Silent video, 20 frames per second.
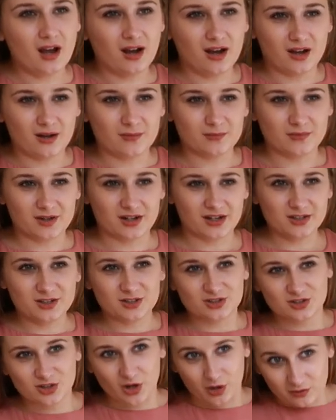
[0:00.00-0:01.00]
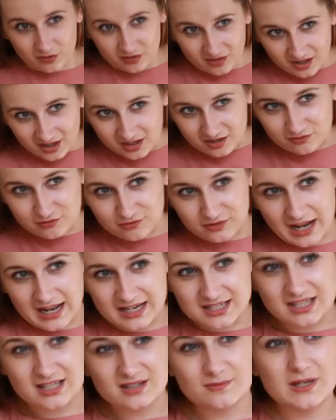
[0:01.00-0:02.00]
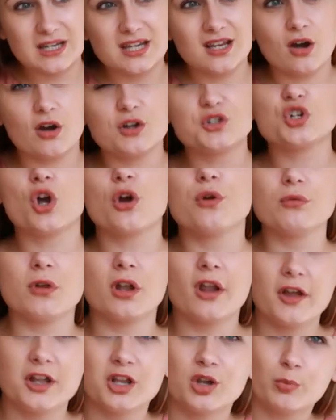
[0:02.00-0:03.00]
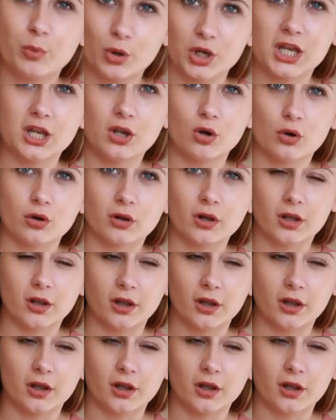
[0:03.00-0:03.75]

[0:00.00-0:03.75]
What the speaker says: I just don't think it flatters me. I don't like bodycon